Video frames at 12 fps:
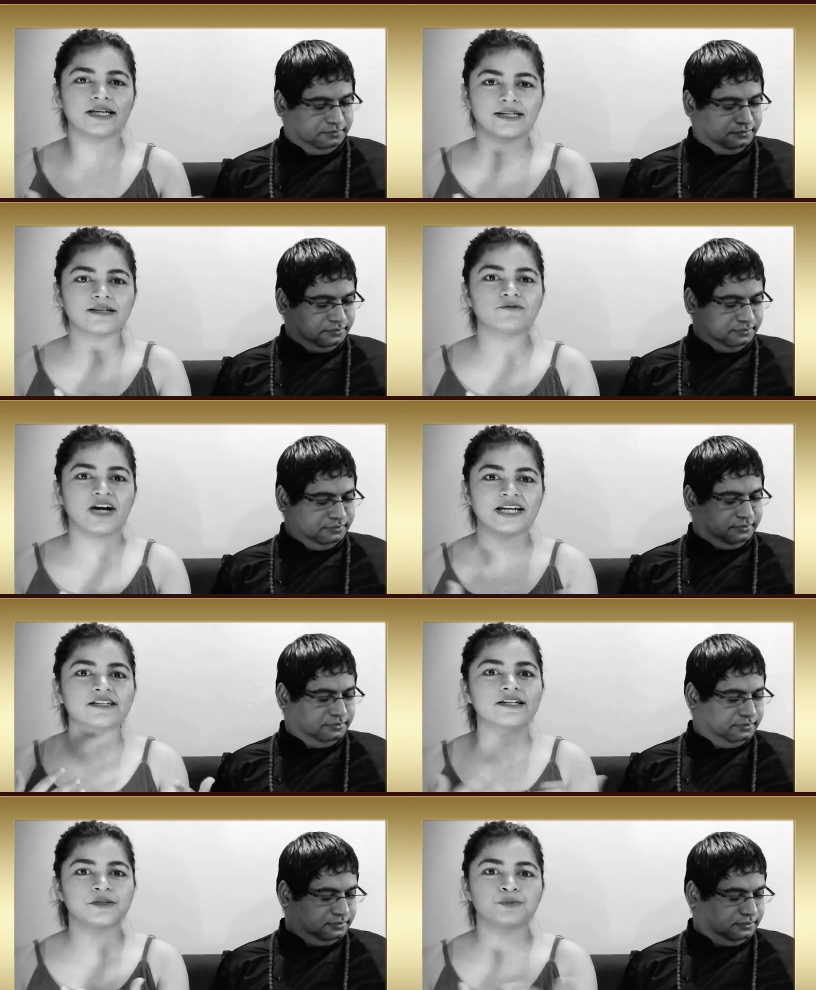Speaker 1: getting
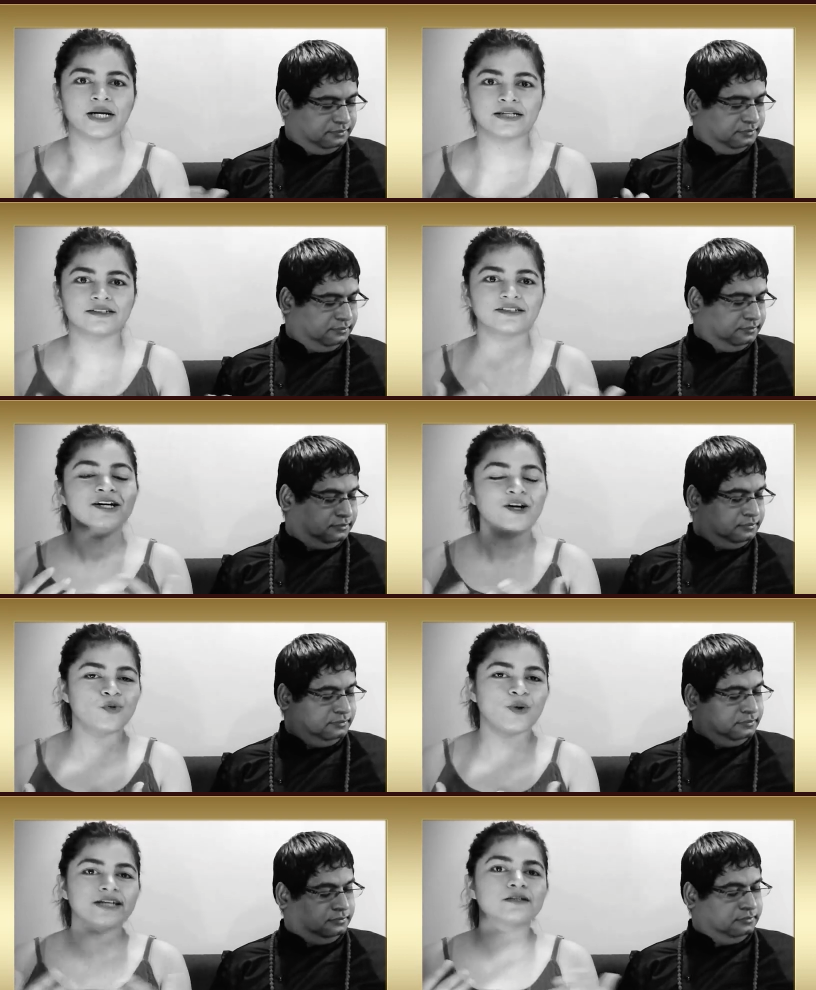wider and wider,
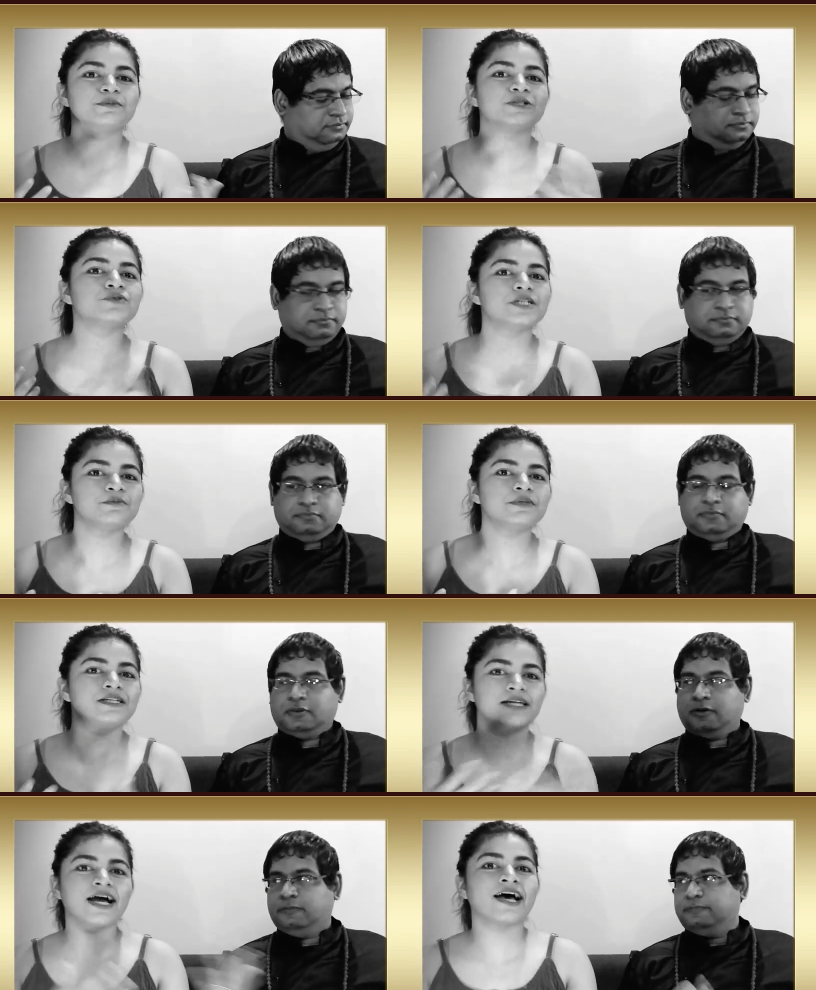wider between
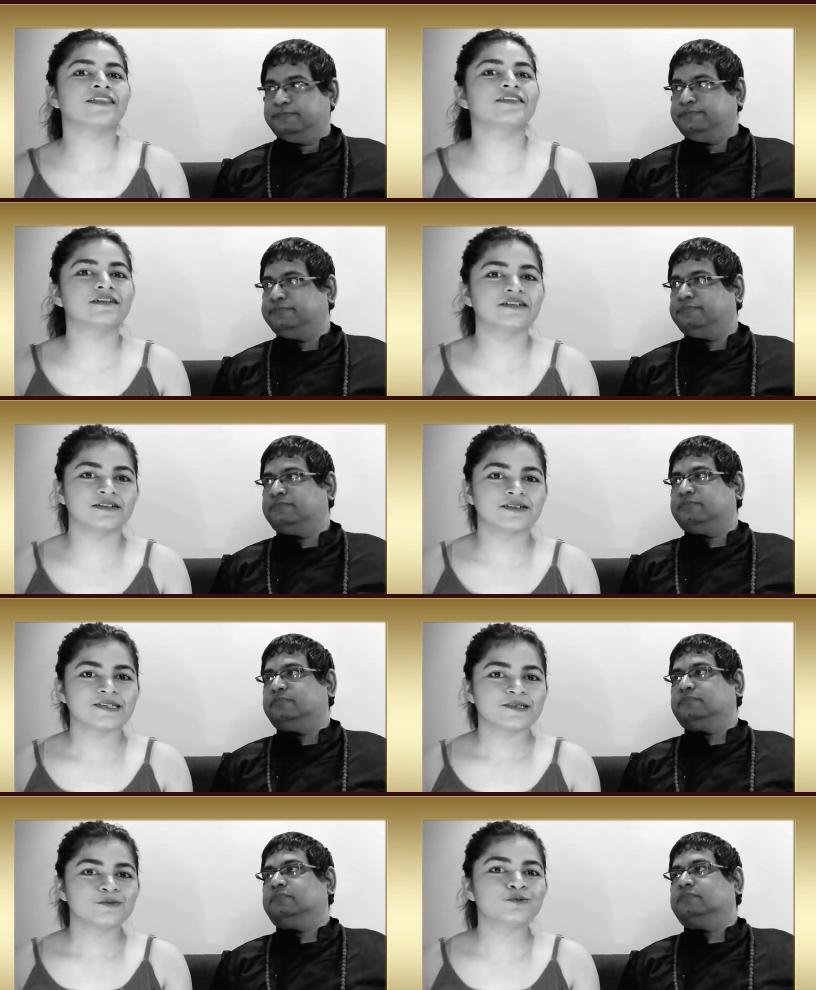me and the
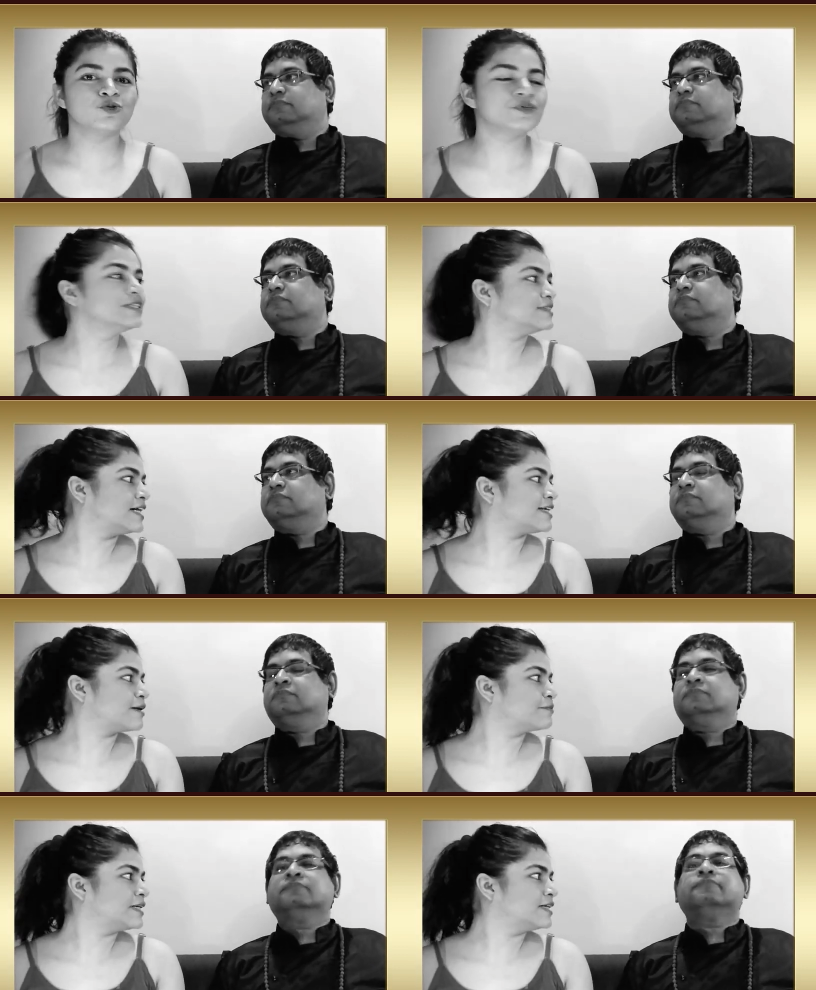movies
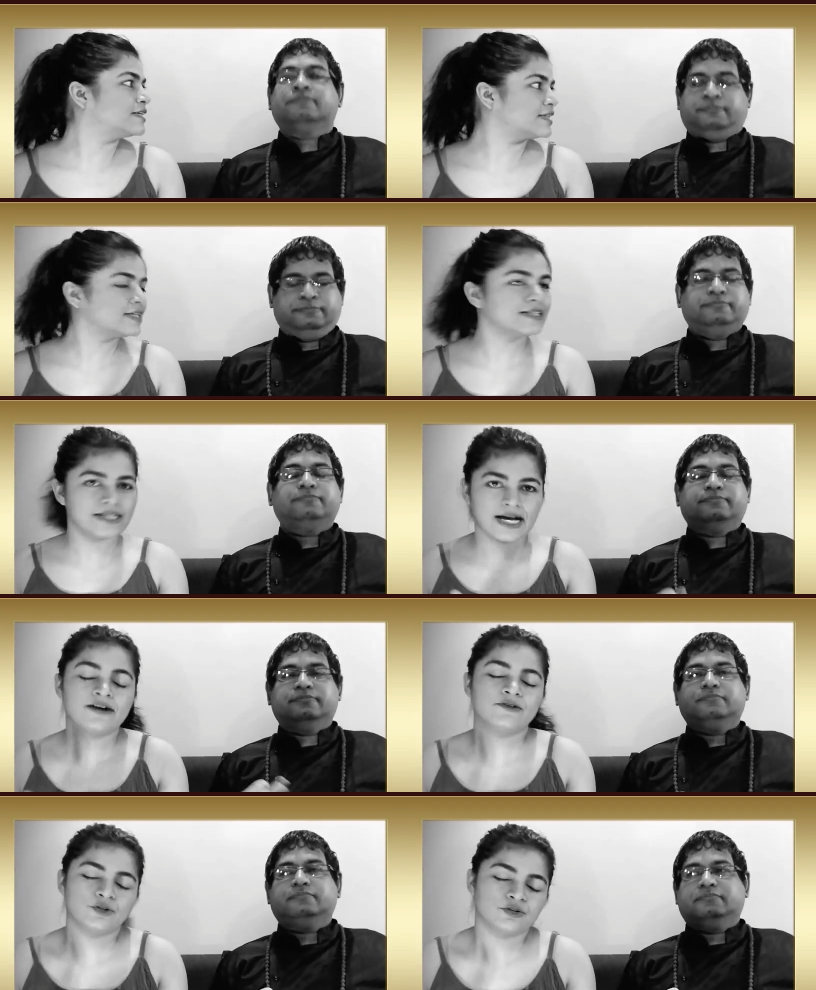that are made in
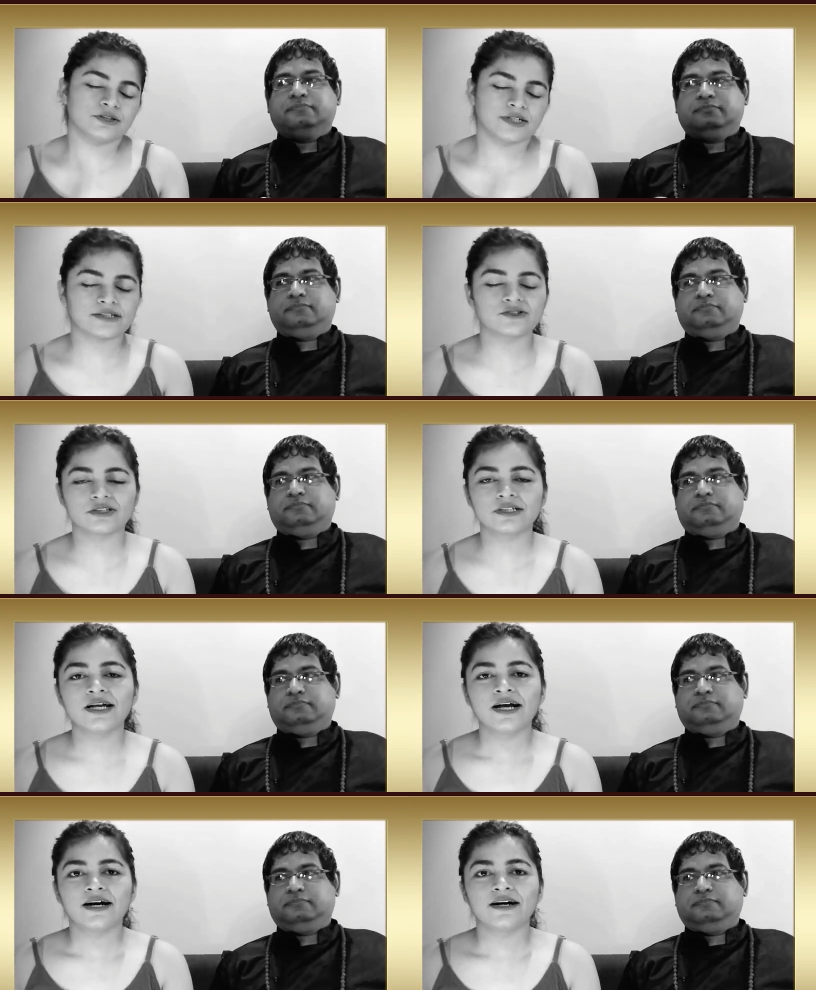our own
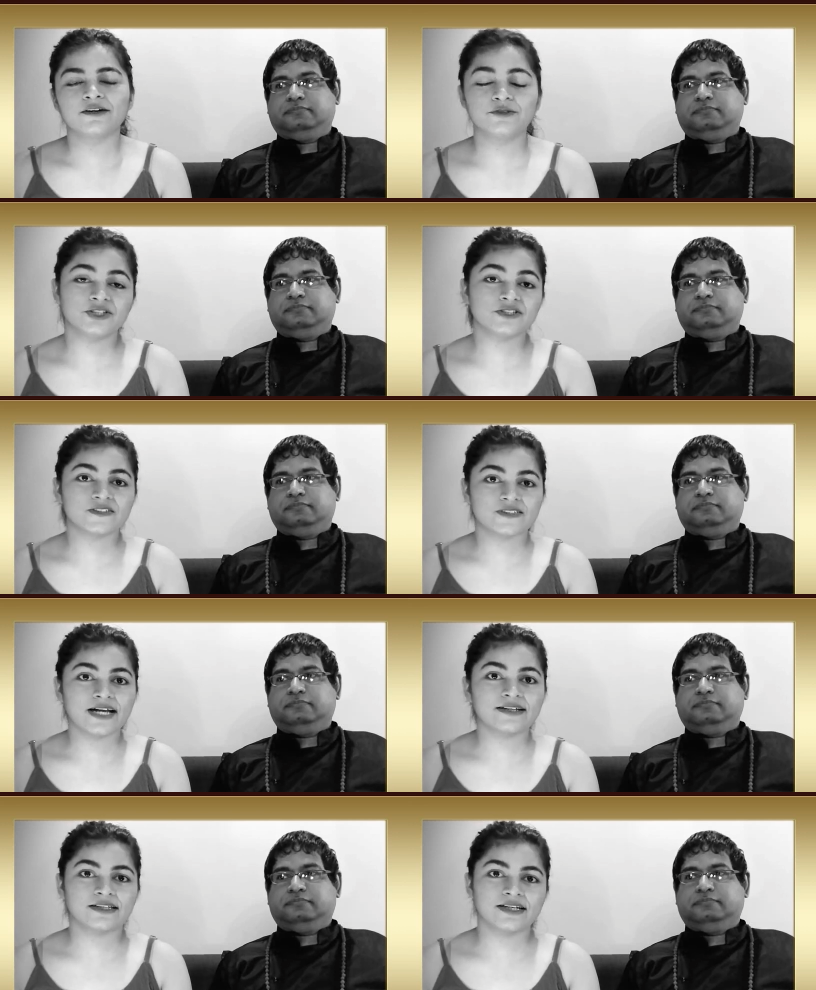country, uh, which is a
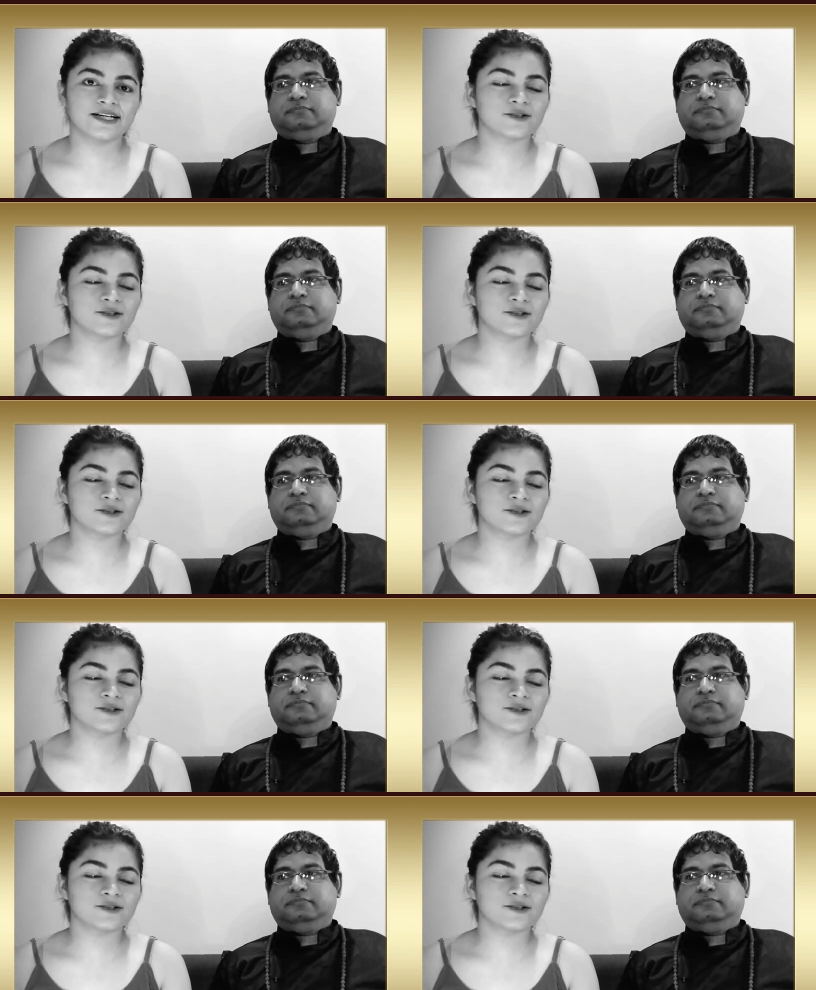sad thing.